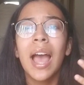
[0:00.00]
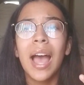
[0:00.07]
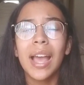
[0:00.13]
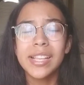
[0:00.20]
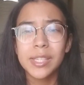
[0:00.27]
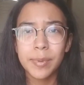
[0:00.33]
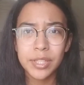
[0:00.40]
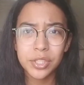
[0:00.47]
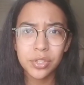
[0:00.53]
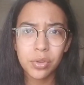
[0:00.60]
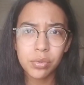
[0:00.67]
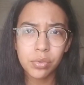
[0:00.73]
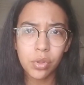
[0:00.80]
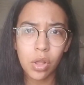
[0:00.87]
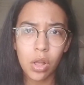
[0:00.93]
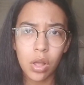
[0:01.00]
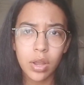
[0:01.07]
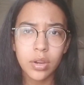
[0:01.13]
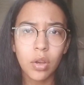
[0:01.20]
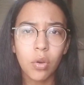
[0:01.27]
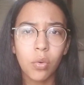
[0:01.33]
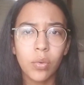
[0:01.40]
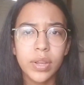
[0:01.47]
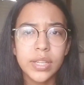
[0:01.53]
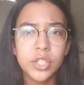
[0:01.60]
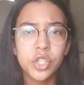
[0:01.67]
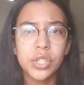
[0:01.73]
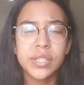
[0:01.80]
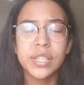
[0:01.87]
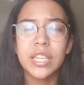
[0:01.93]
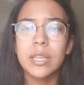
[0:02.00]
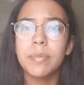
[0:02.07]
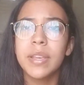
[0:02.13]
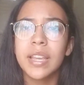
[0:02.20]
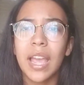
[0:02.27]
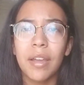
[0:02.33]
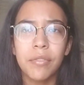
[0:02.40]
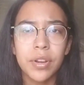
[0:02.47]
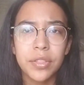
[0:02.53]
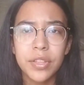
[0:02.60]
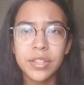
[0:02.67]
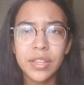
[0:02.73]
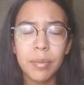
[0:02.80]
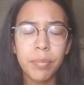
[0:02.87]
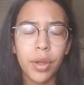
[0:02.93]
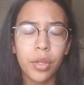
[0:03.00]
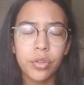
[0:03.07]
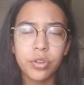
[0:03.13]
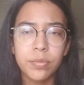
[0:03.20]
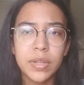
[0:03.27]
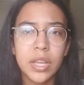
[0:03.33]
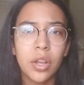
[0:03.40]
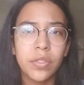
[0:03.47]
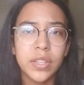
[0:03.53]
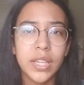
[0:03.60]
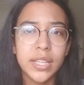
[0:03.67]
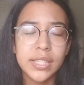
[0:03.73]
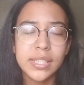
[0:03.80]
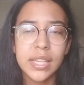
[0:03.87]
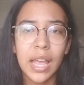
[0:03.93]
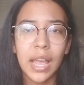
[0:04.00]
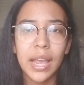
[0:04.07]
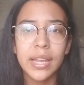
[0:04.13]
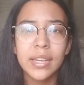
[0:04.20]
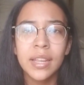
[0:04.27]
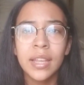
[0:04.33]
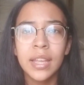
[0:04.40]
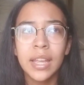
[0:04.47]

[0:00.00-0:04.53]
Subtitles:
I spent so long always just keeping everything that bothered me on the inside,